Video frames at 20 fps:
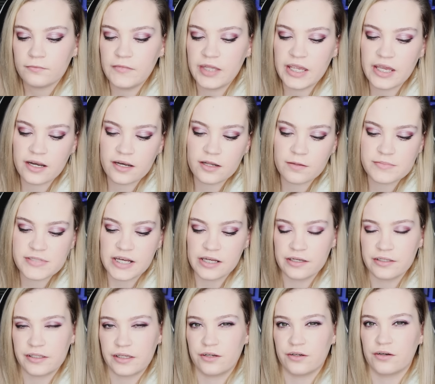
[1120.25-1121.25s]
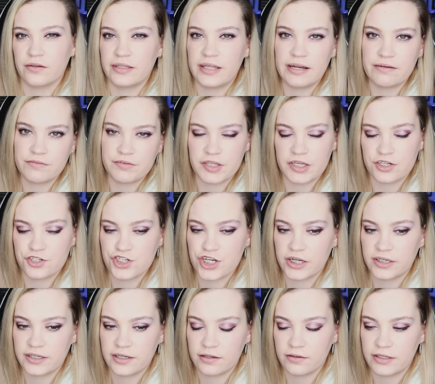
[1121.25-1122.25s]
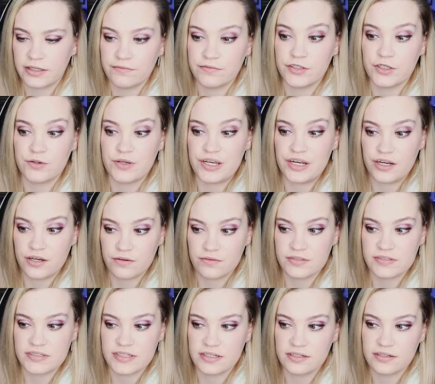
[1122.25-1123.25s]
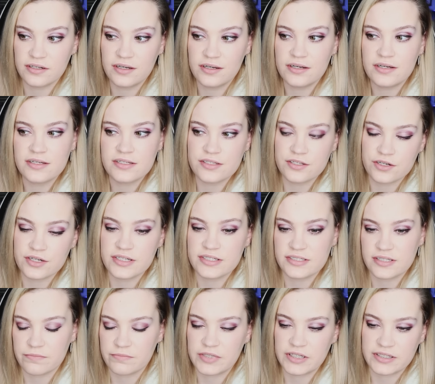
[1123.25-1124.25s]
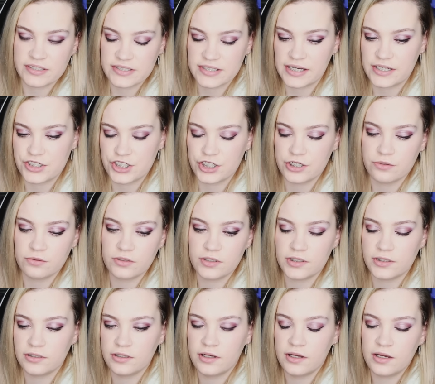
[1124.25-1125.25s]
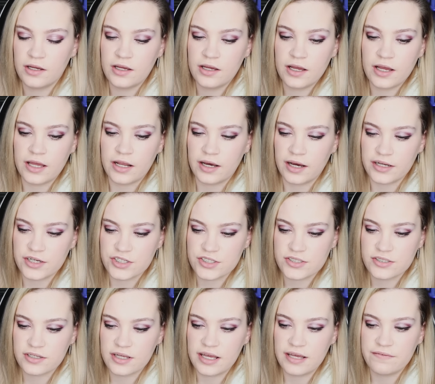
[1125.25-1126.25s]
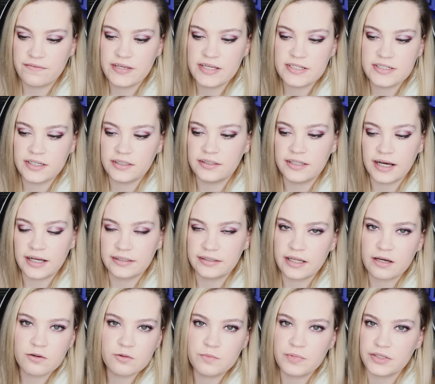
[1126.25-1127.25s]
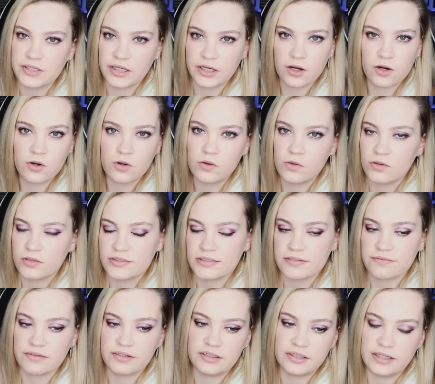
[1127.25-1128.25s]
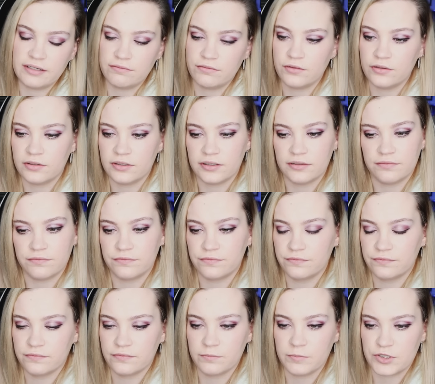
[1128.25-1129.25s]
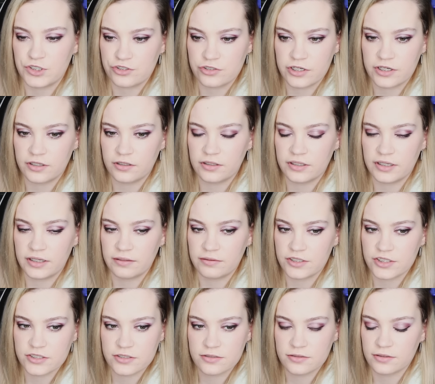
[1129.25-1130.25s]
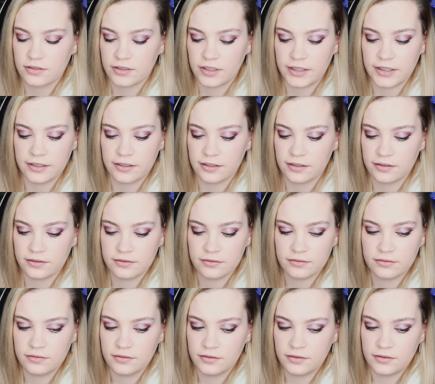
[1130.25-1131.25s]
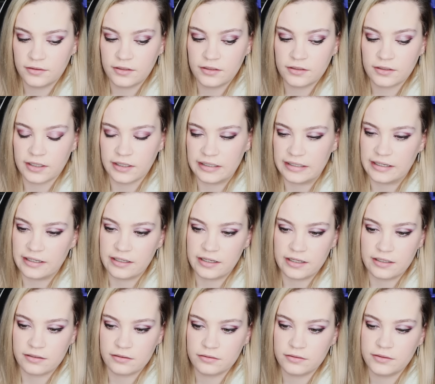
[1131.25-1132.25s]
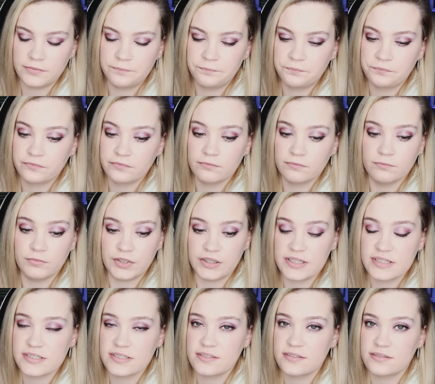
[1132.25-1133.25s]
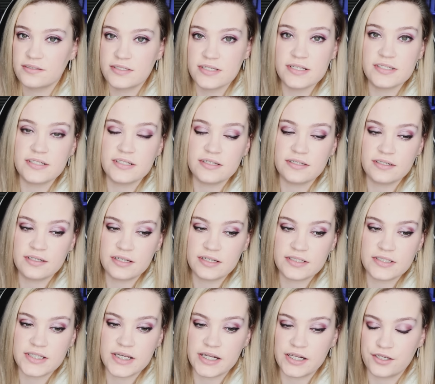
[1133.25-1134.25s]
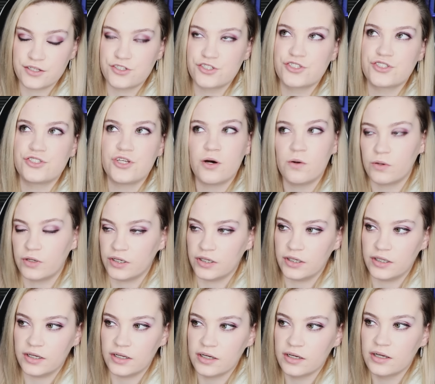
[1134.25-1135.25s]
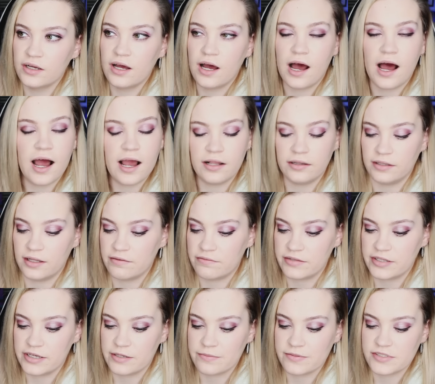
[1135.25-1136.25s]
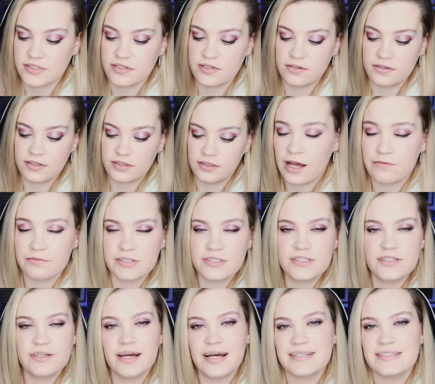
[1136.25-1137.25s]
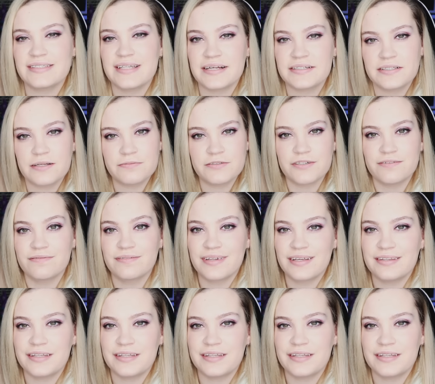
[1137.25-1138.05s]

he ended up telling the girl that everything checked out, even though he knows that there is something sketchy going on. And I just, if he did that, that would have been like a whole different level of betrayal, and I cannot handle it. But this season is getting so good. I loved the episode. I will see you guys in the next episode.